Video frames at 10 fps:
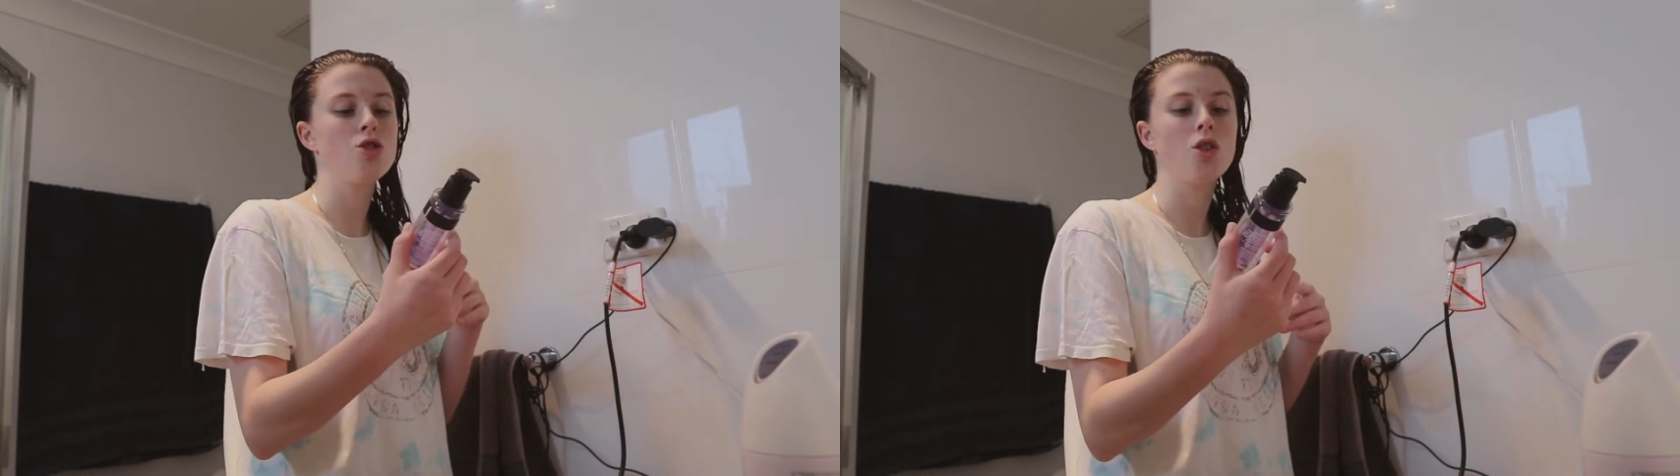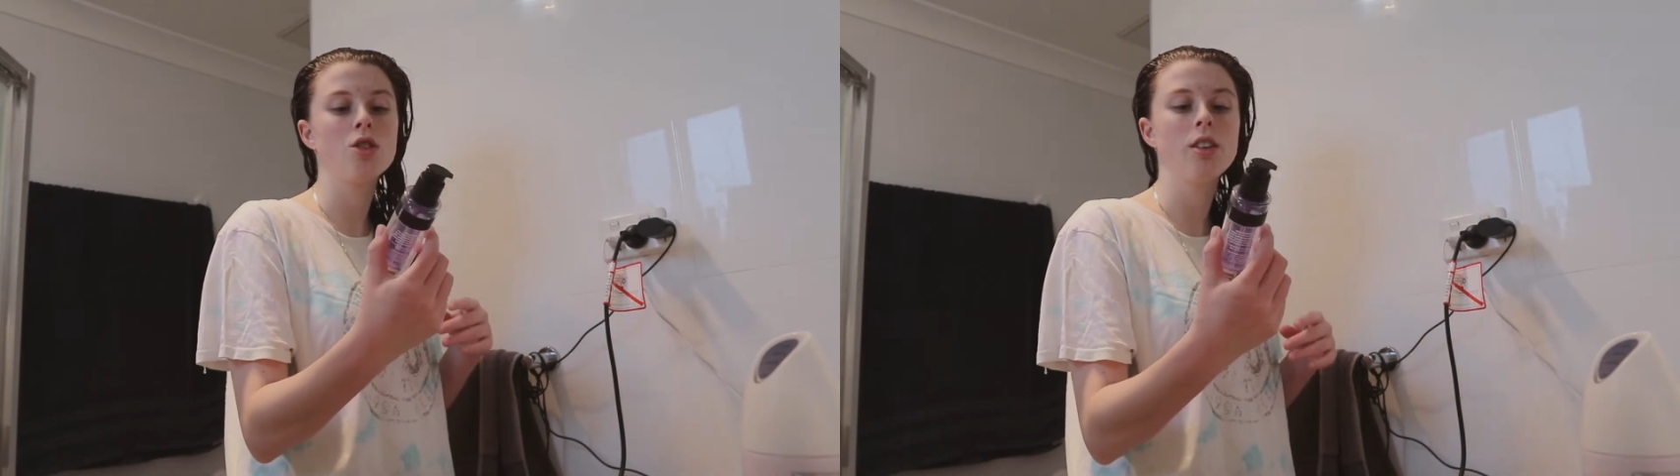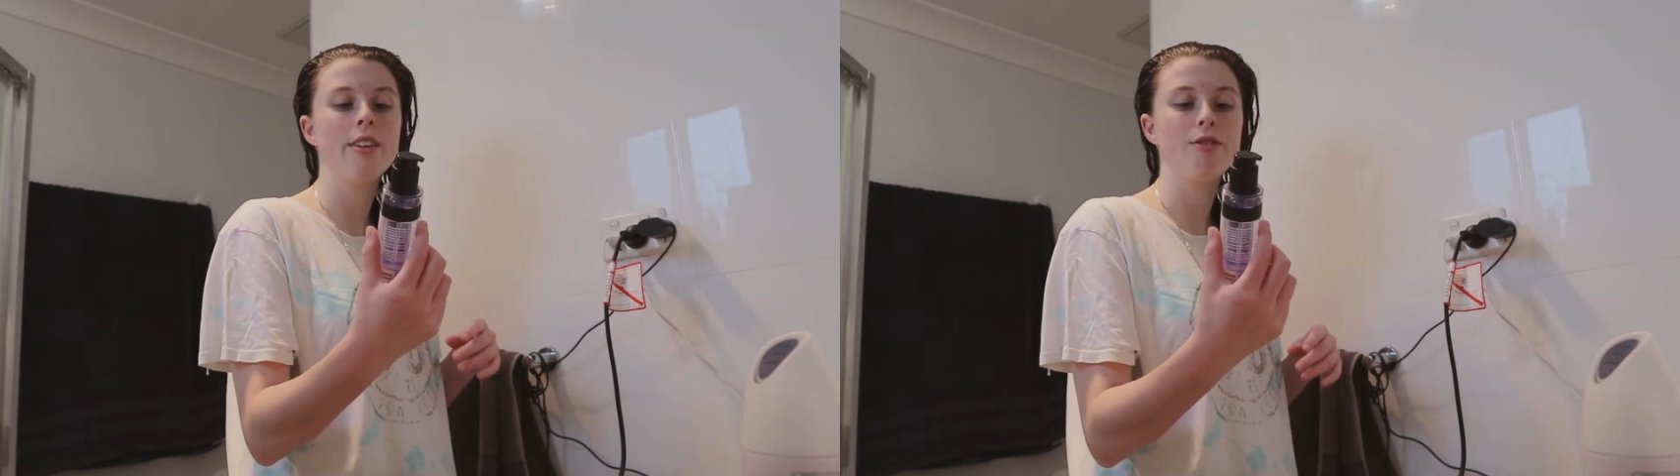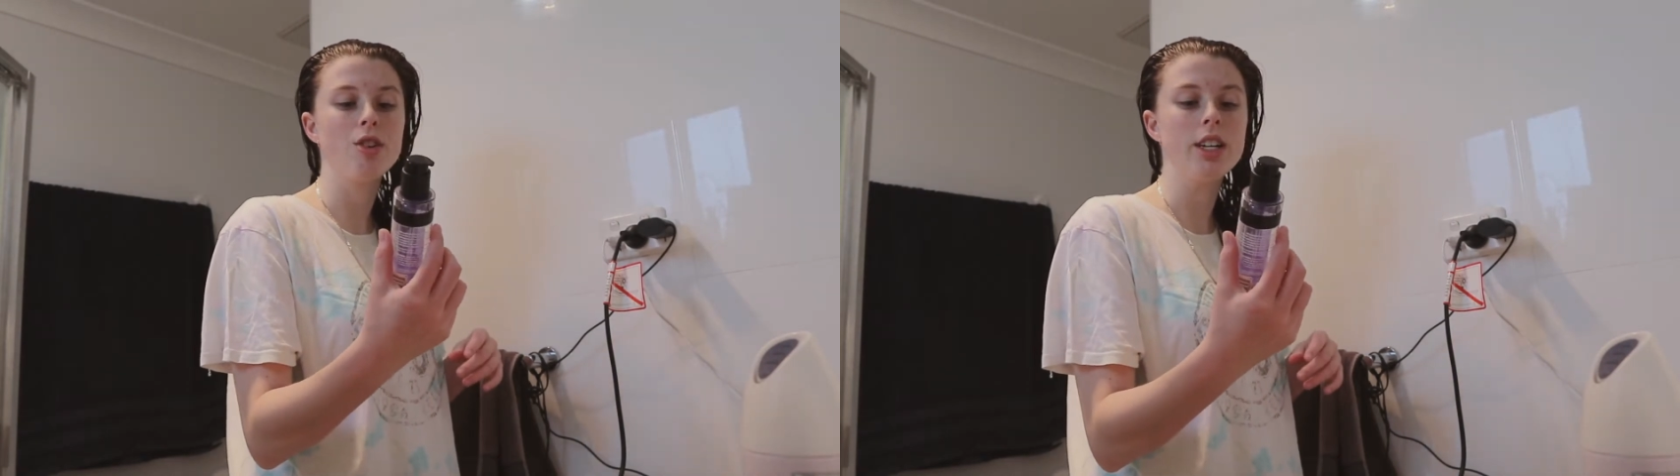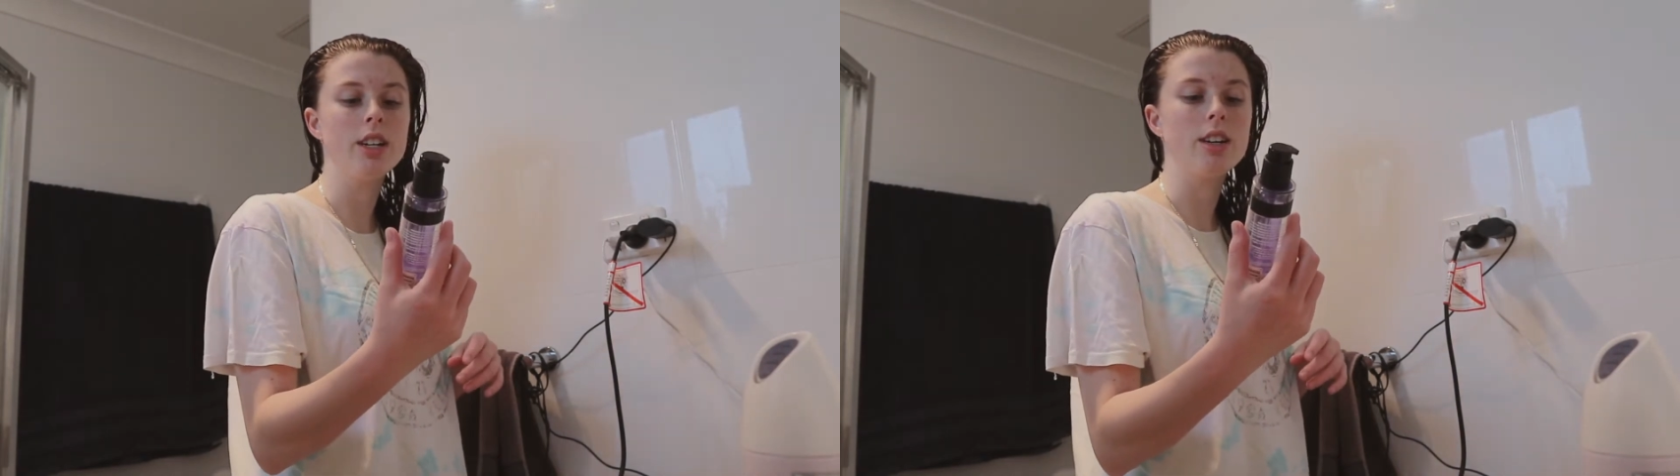John
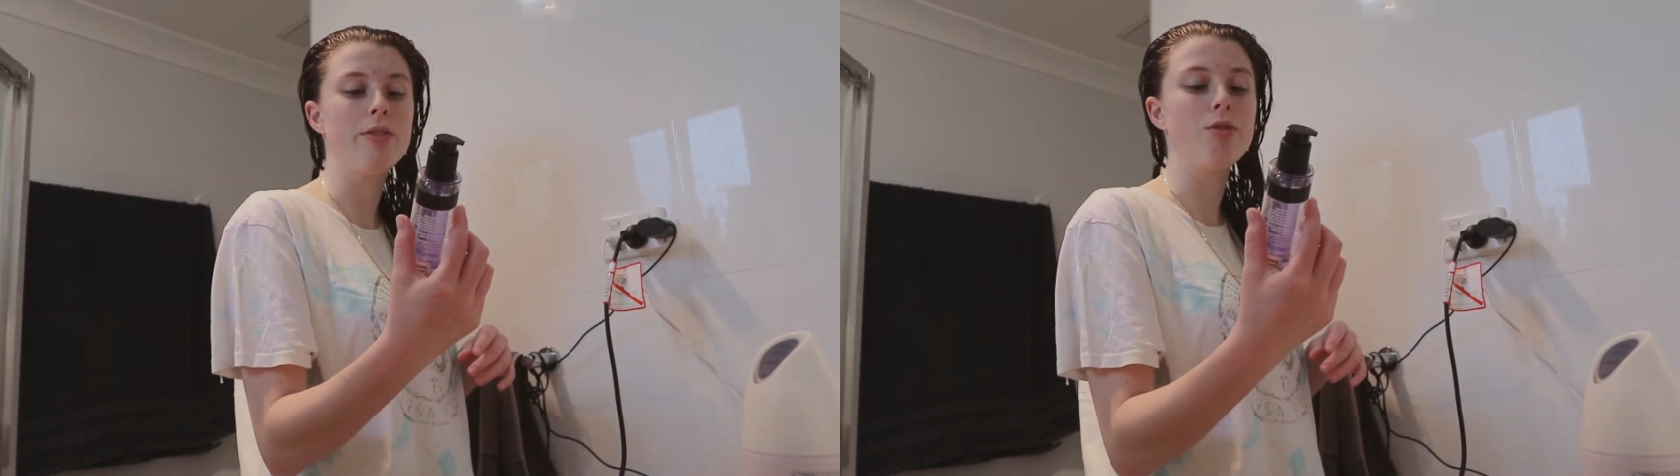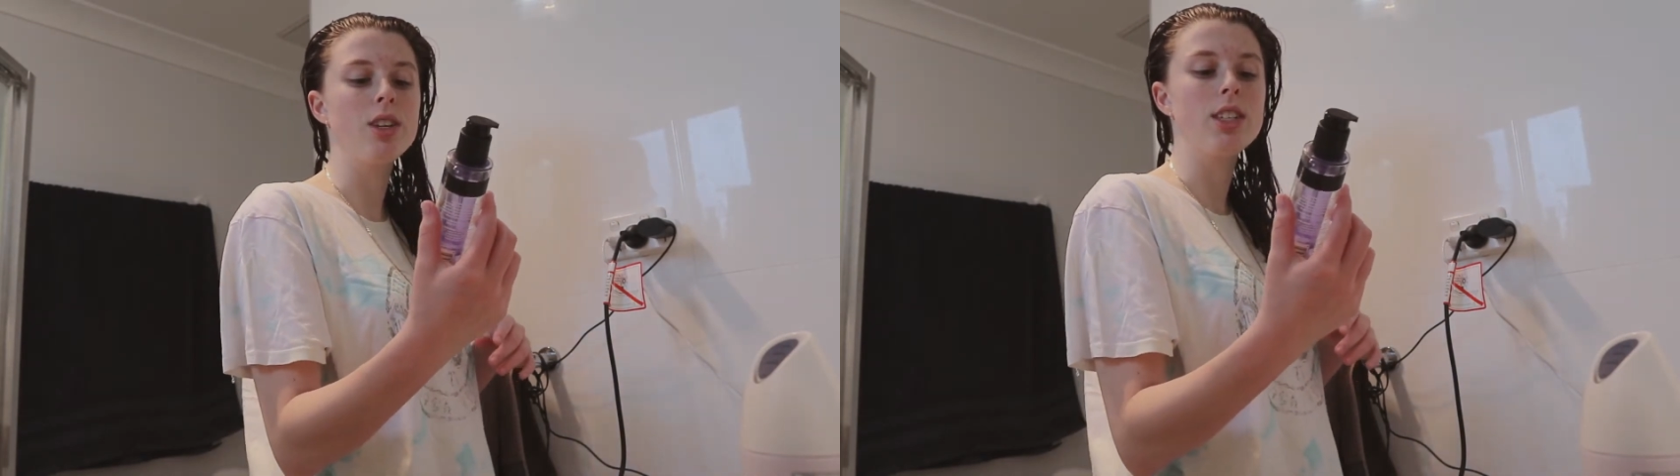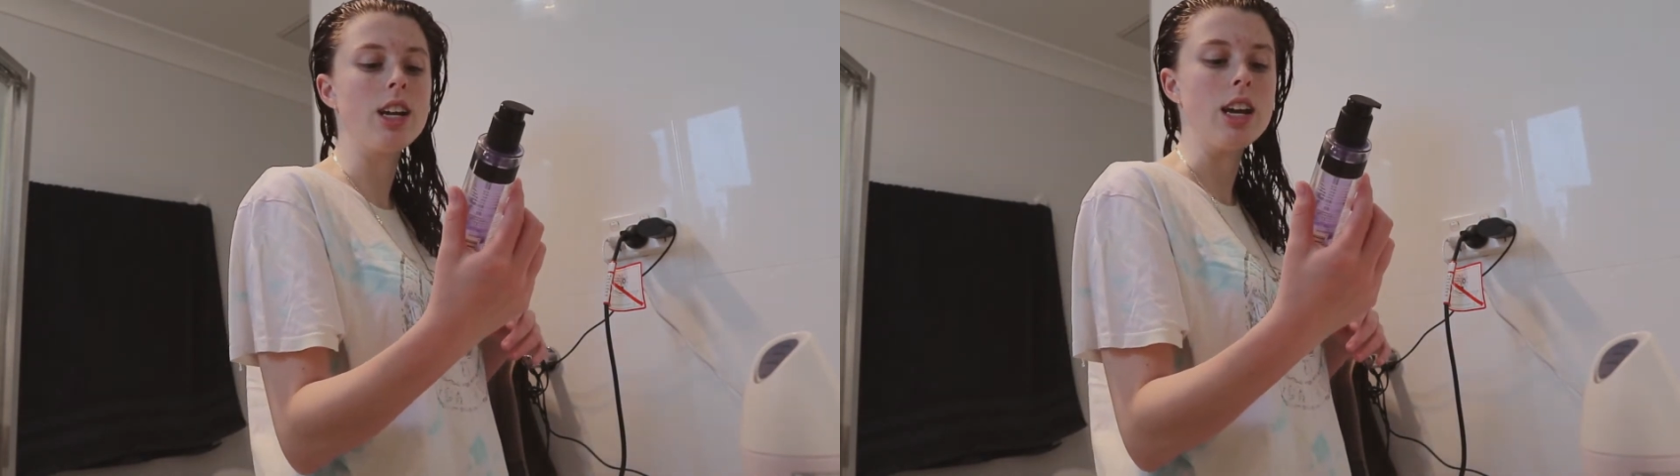Frieda Frizz